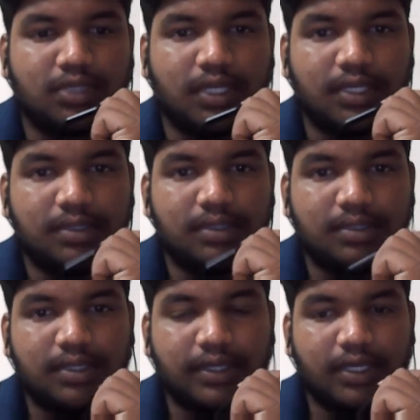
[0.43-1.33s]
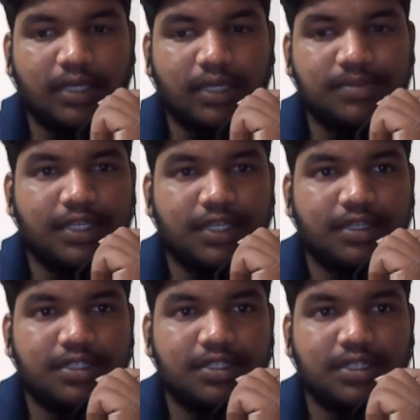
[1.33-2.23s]
Hi, I am Sai
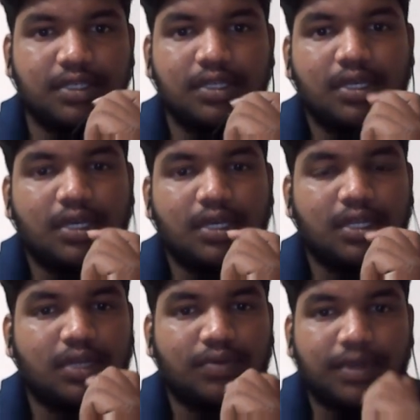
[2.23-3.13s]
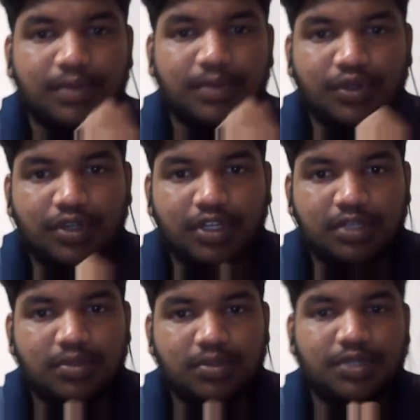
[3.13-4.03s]
Krishna. Now I am going to
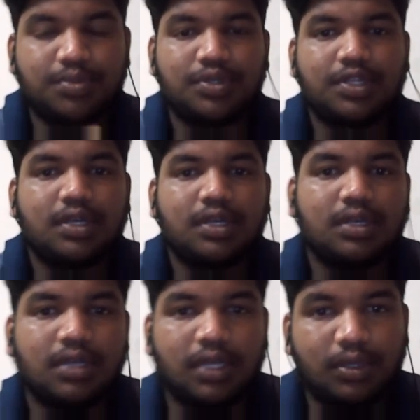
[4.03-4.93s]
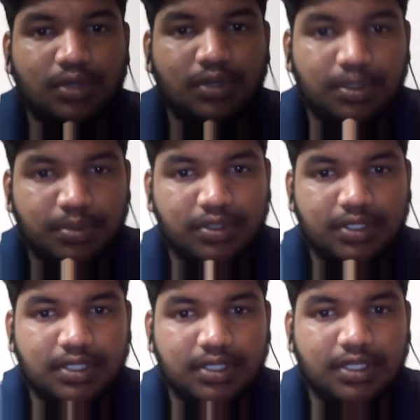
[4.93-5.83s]
explain about the ergodic
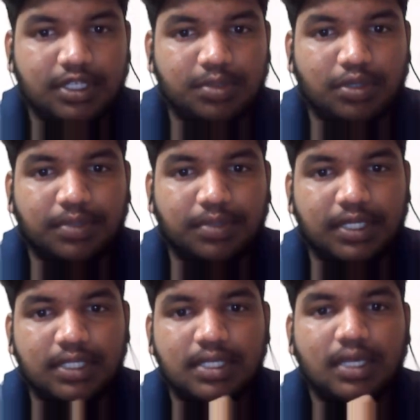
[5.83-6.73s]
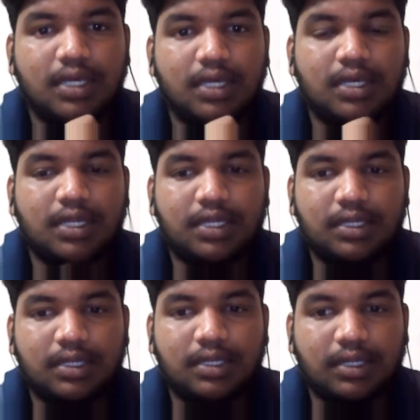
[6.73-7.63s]
process and its properties. And
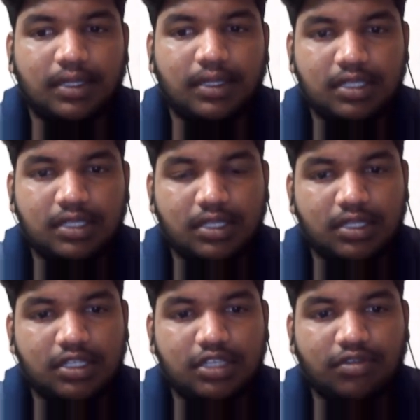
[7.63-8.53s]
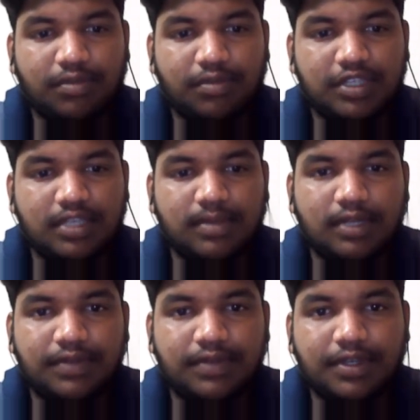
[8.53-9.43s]
this is for my seminar
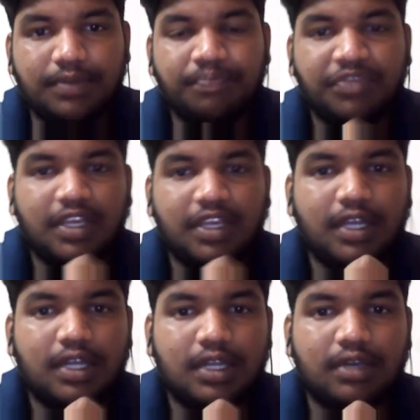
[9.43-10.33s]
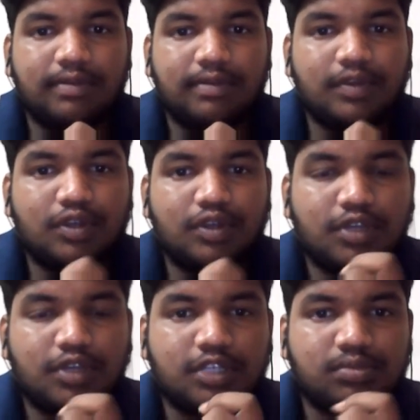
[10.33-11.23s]
video. And now I am going to
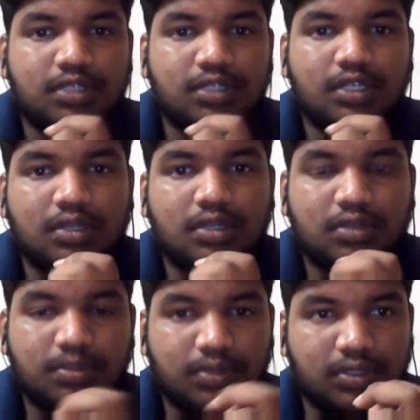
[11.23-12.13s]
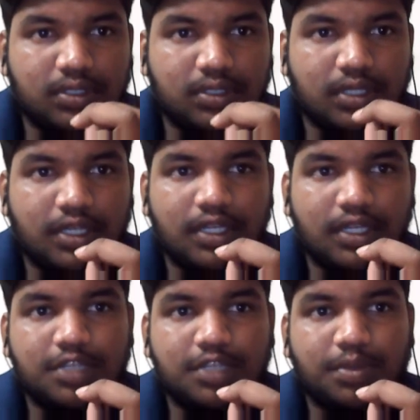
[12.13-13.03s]
explain ergodic process and
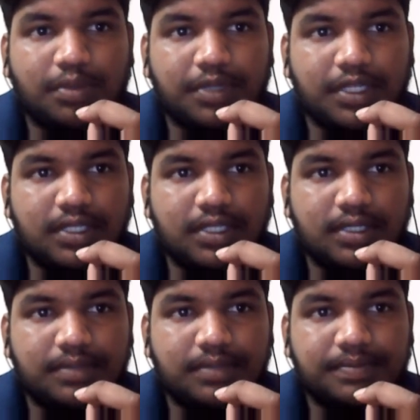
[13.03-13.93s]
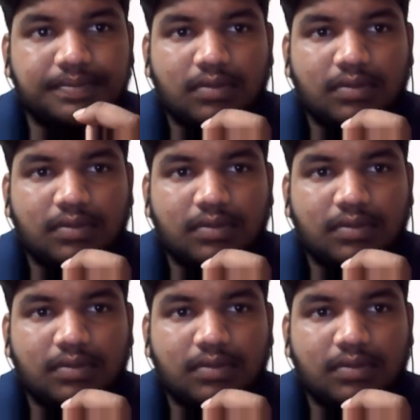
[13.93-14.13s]
its properties.